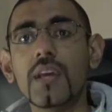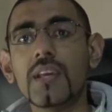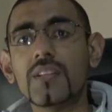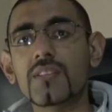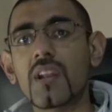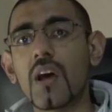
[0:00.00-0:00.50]

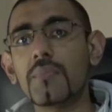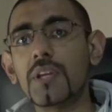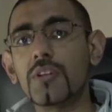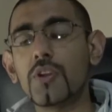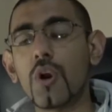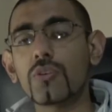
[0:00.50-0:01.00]

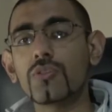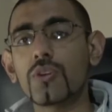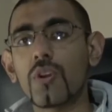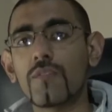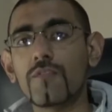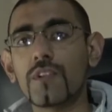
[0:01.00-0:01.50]
Islamic
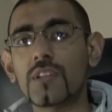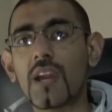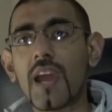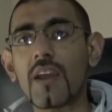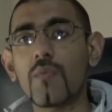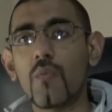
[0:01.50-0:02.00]
doctrine of Fitra.
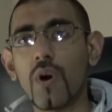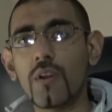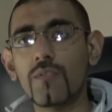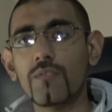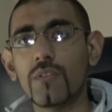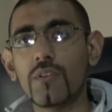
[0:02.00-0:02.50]
And one
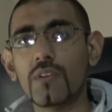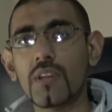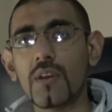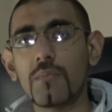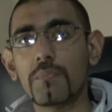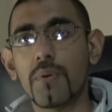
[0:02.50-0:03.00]
of
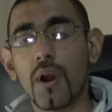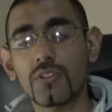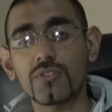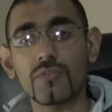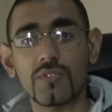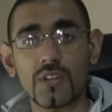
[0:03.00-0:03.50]
the
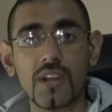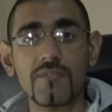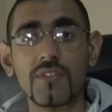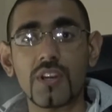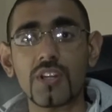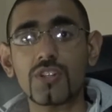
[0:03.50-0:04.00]
parts of the
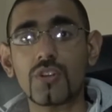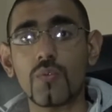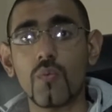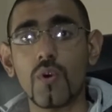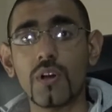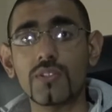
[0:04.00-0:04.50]

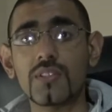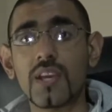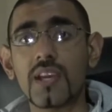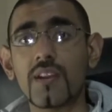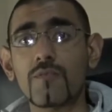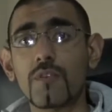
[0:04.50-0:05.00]
definition was
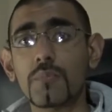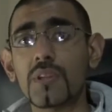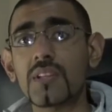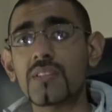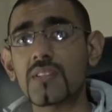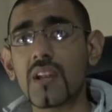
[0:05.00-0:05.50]
taken from the
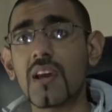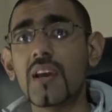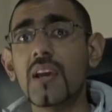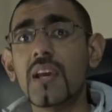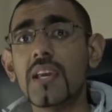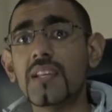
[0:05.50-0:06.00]

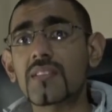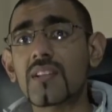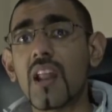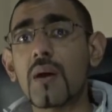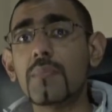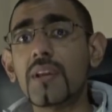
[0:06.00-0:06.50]

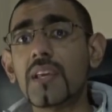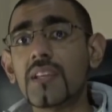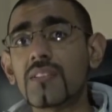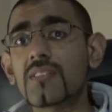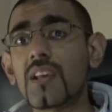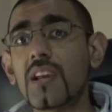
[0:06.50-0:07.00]
Islamic
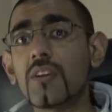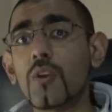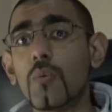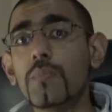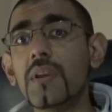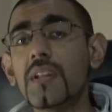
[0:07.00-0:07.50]

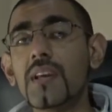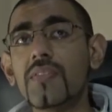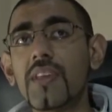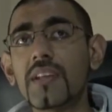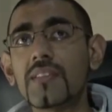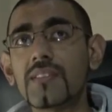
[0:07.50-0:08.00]
encyclopedia
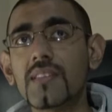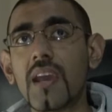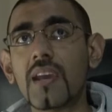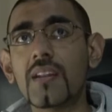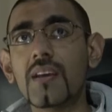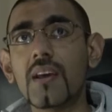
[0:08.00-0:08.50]
that
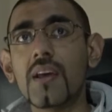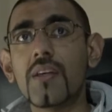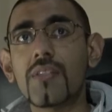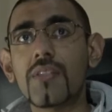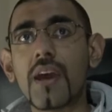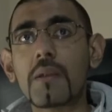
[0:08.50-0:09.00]
said
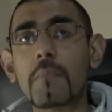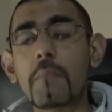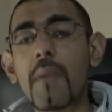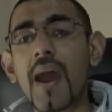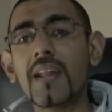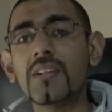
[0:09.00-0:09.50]
that
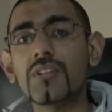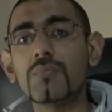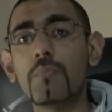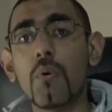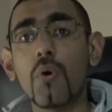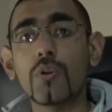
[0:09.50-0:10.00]
man
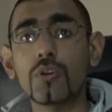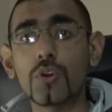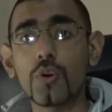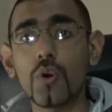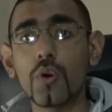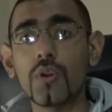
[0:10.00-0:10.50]
is born
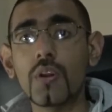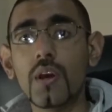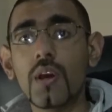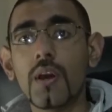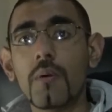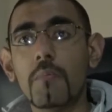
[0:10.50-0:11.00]
good,
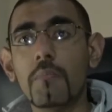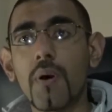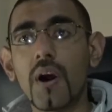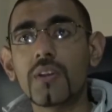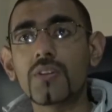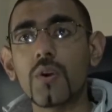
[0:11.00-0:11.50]

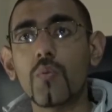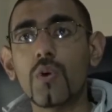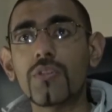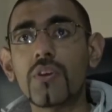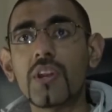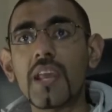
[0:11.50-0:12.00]
but
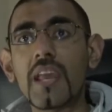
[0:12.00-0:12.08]
with an